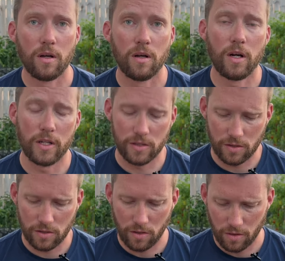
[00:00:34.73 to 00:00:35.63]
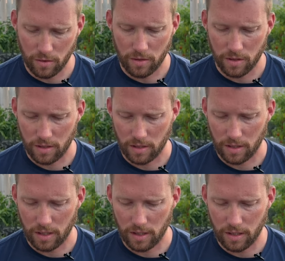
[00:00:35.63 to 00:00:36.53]
All right, so
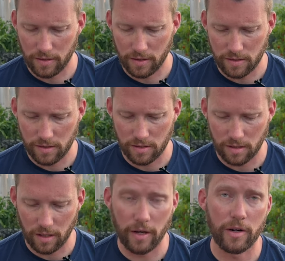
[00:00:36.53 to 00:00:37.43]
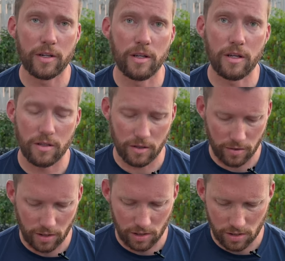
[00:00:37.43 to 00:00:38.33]
uh, this is an Eric Knight
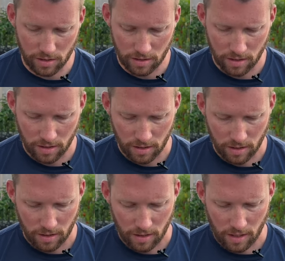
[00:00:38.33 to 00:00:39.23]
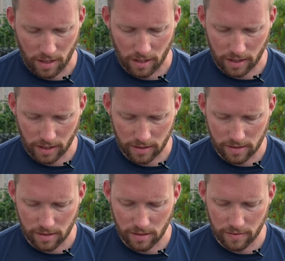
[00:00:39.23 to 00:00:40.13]
creation, and I got the
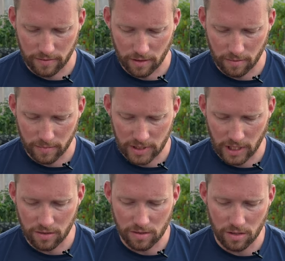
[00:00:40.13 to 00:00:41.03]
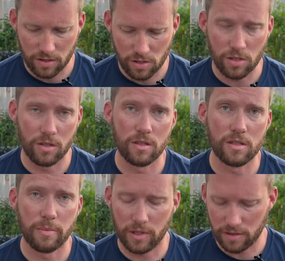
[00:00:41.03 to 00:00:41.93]
seeds from Townsend Chili and
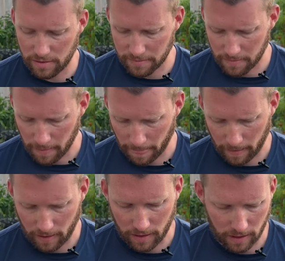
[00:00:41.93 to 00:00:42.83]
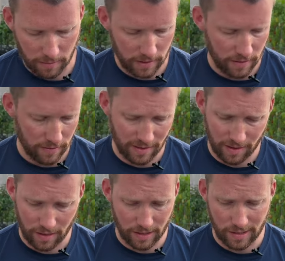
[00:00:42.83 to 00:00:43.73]
Spice. I believe there
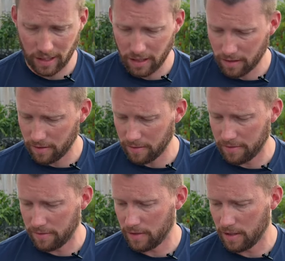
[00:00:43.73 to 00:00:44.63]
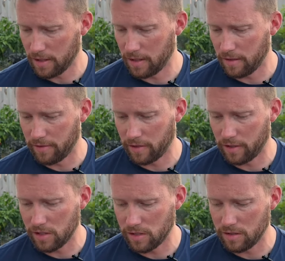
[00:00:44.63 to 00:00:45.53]
are a ton of uh,
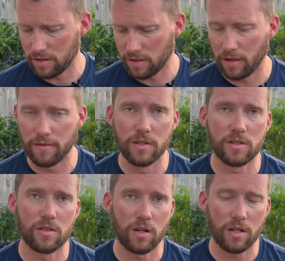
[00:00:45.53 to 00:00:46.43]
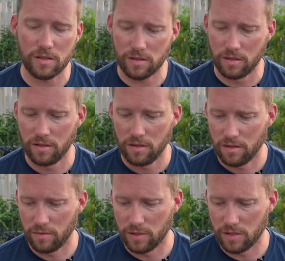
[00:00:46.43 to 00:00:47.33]
variations of this cross,
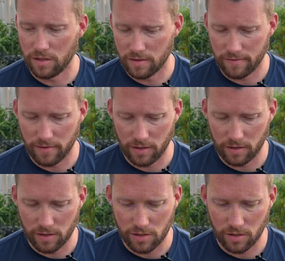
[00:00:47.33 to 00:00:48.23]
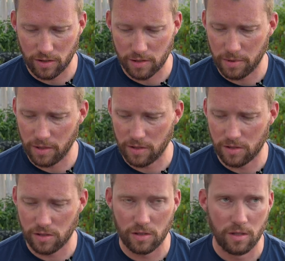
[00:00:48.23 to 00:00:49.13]
which is very good Sugar Rush Peach